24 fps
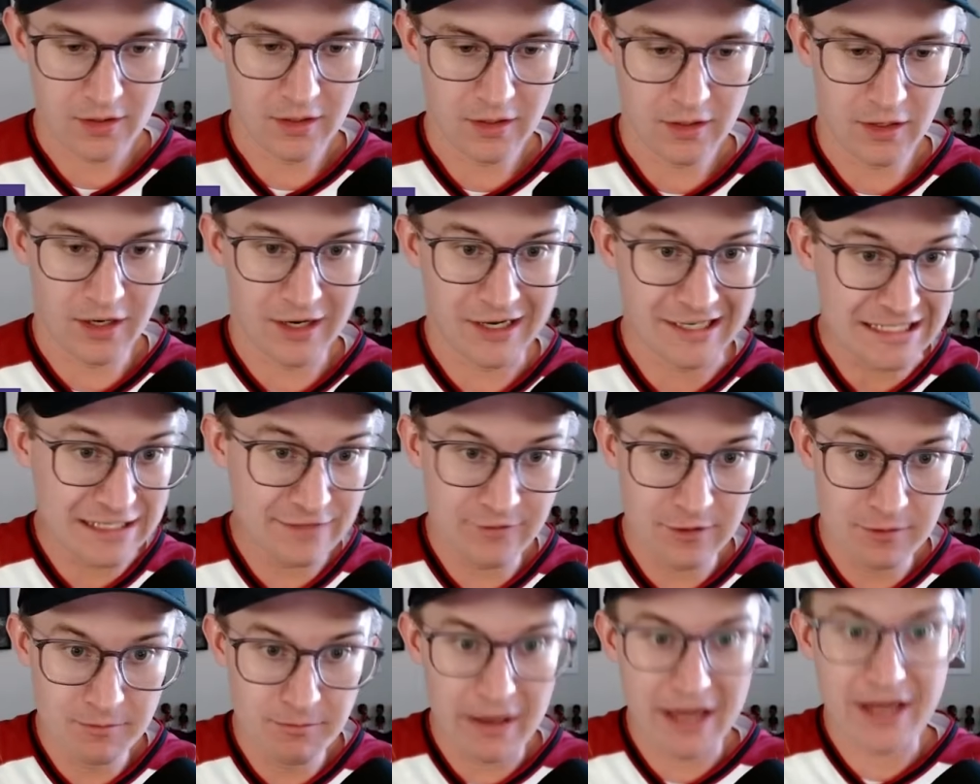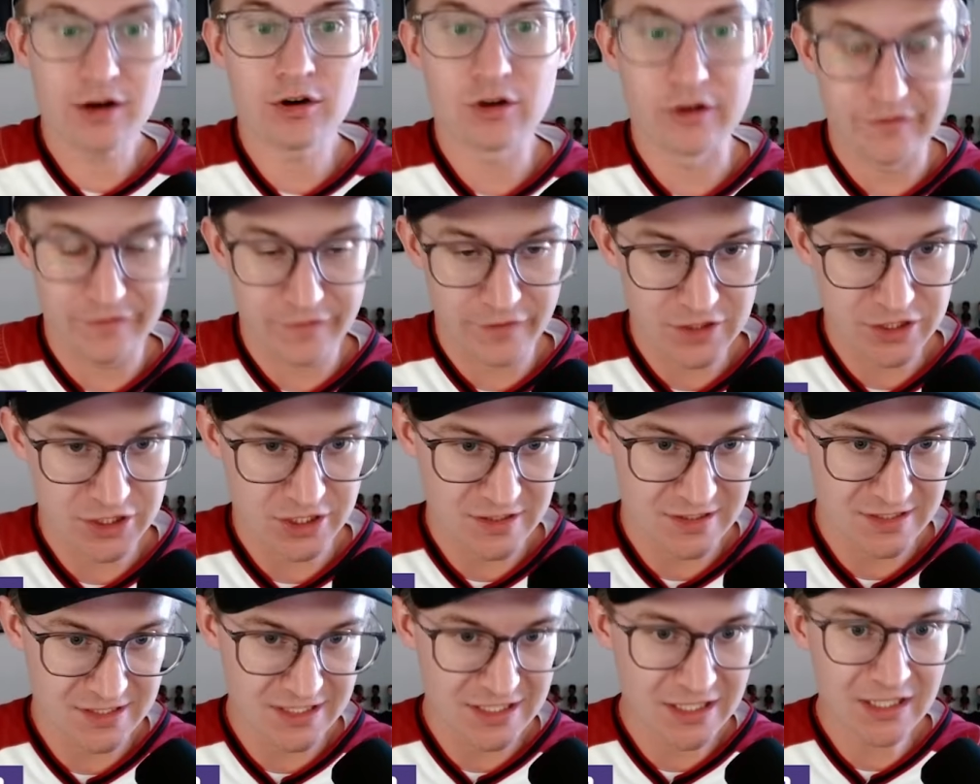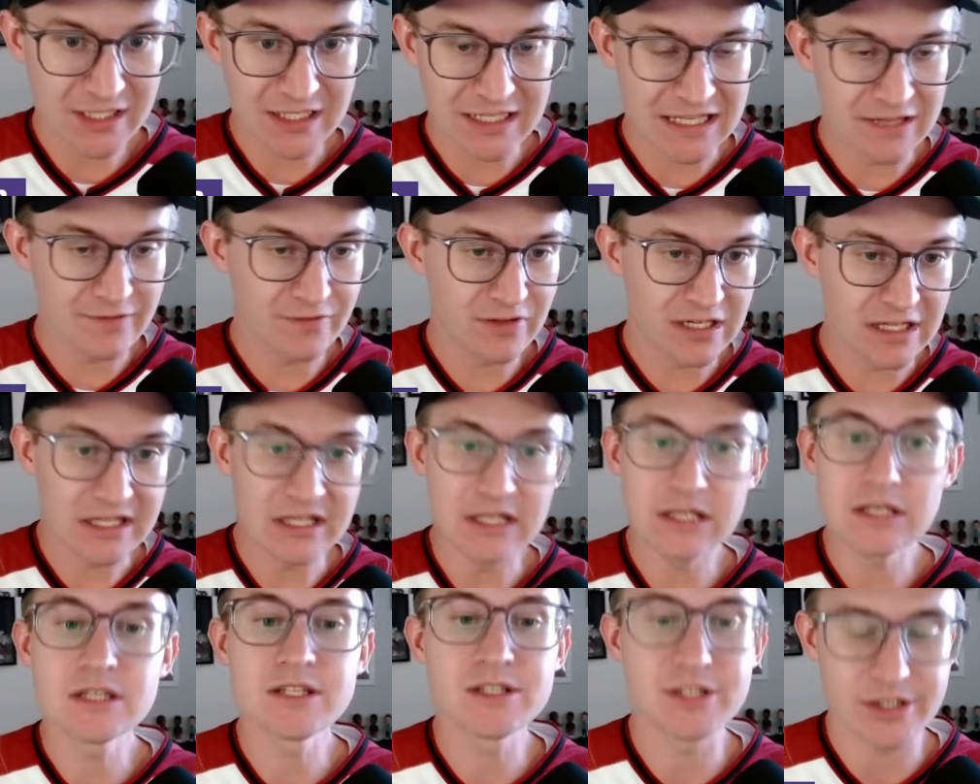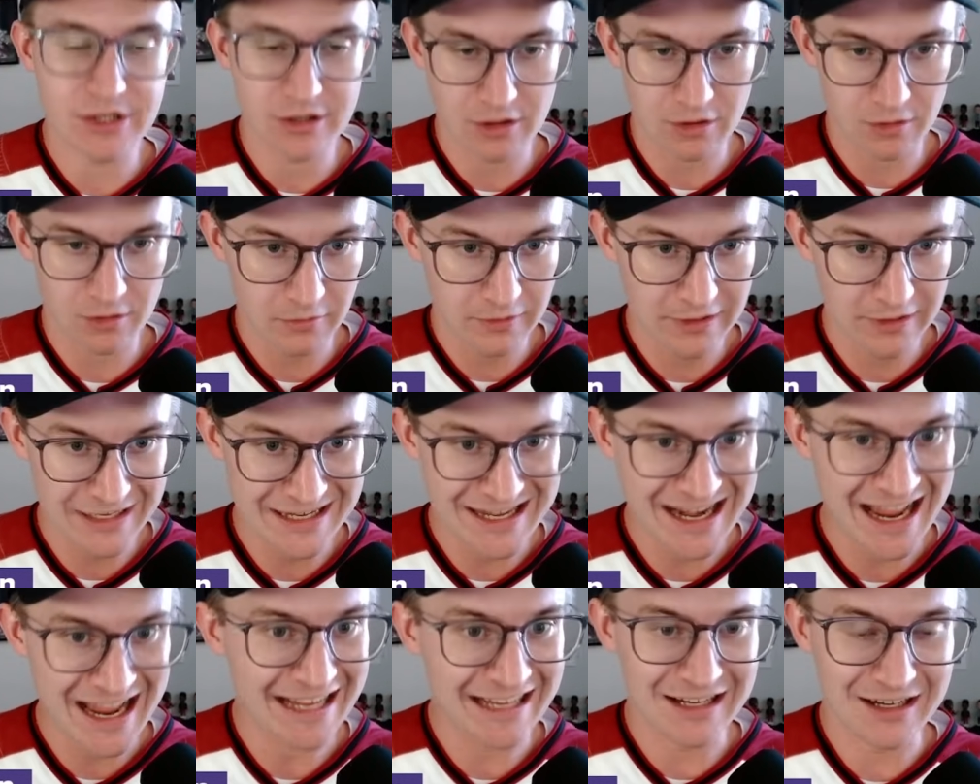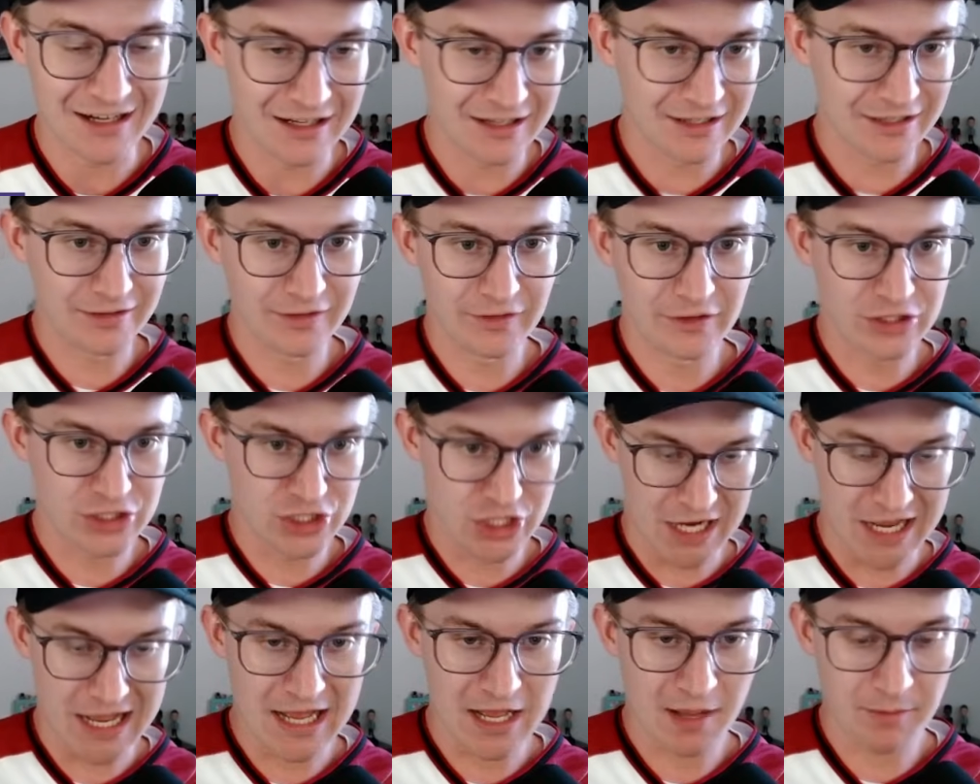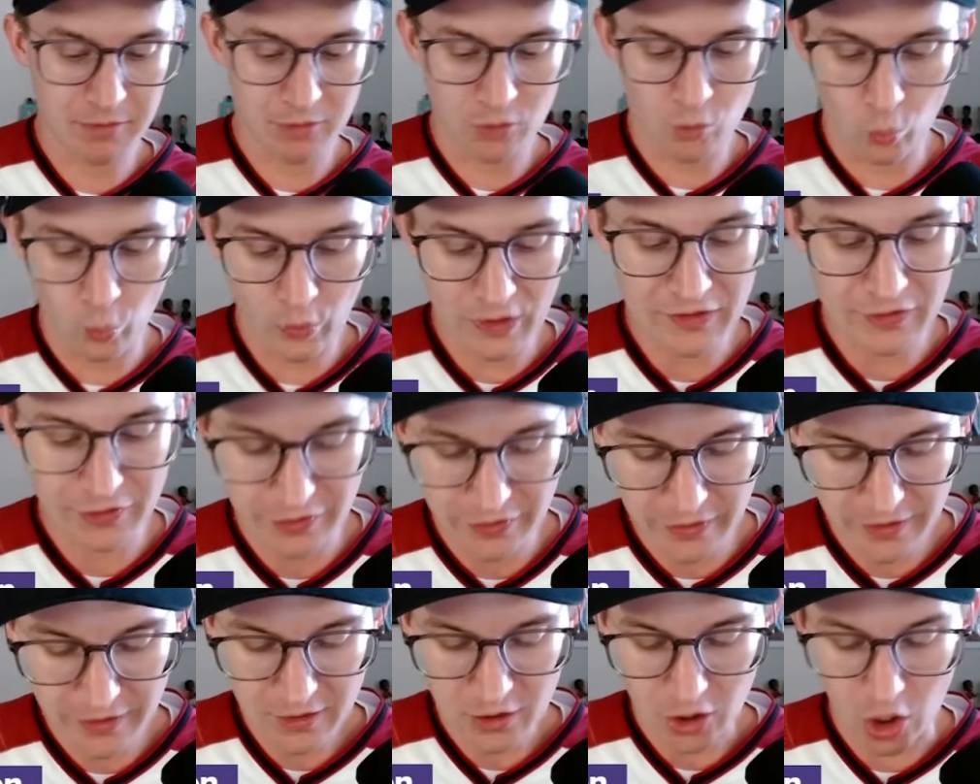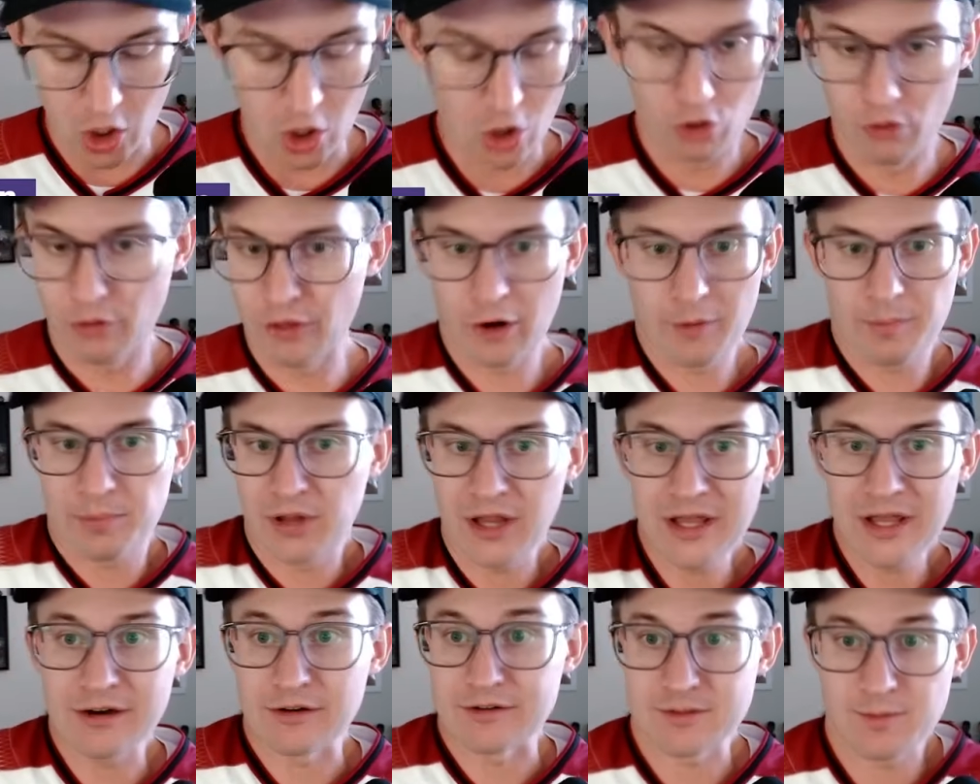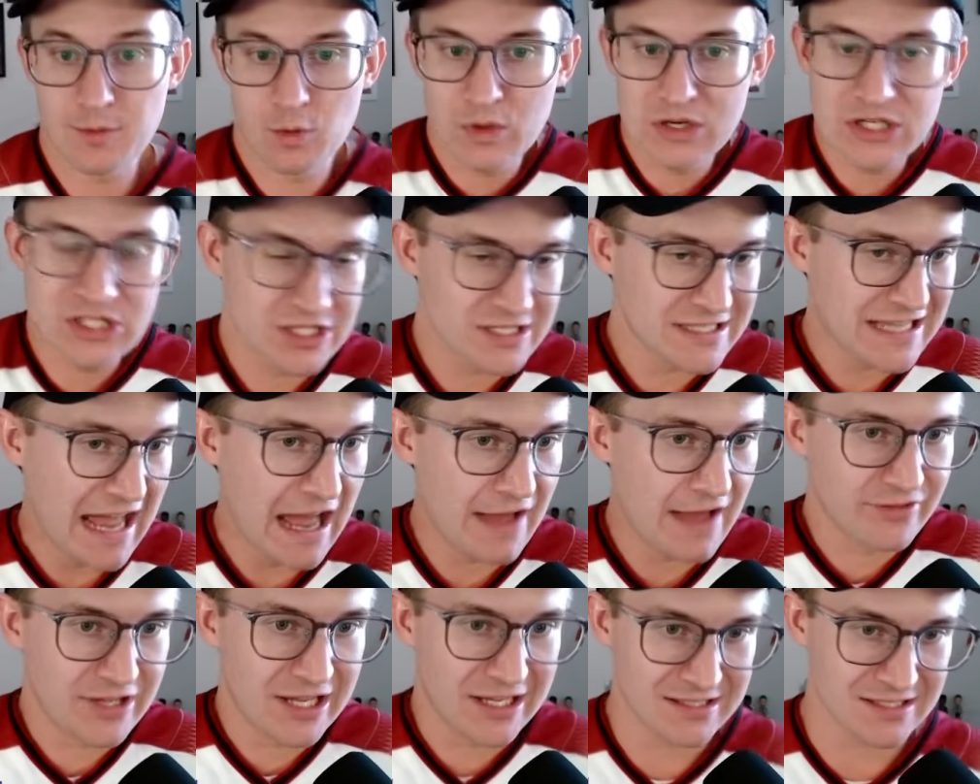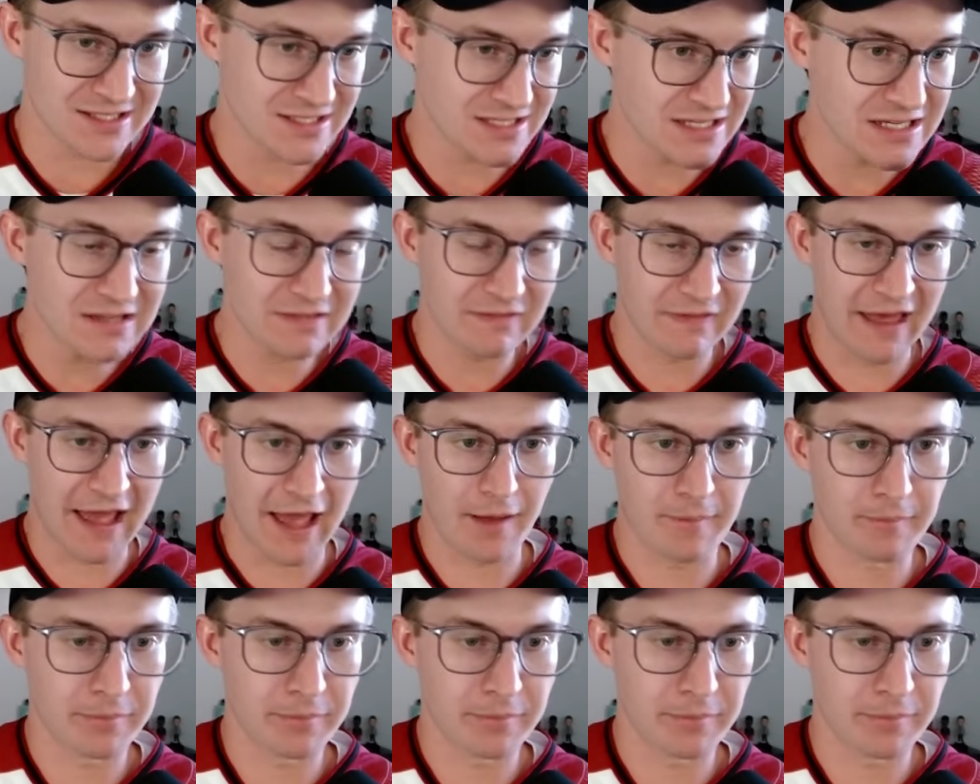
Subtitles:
on even better efficiency and even easier night on the job with all their players? I mean, we just have not seen that.